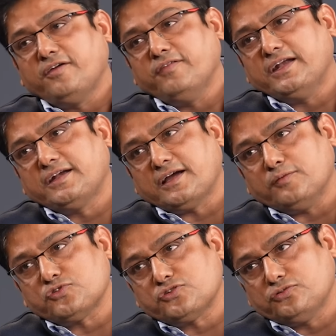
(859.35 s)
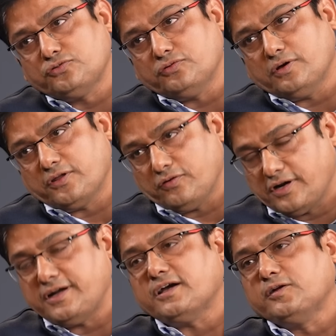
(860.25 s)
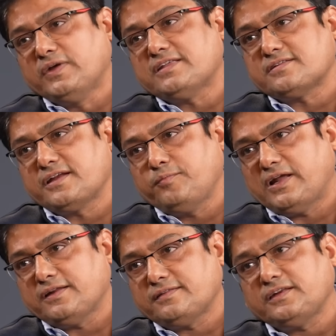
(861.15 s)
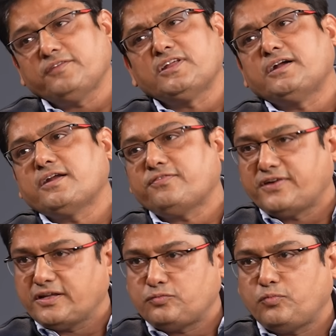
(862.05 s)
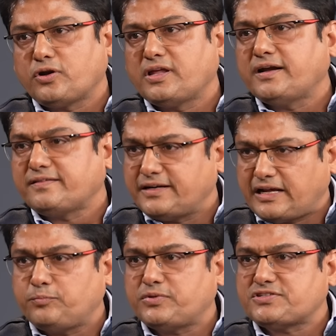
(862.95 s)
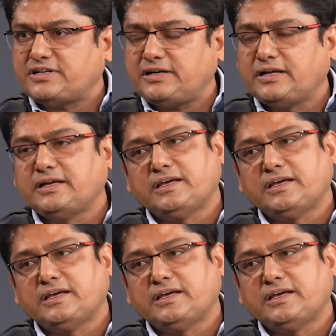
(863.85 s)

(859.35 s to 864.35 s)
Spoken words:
When it comes to return-based rebalancing, if the drift is more than say 10%,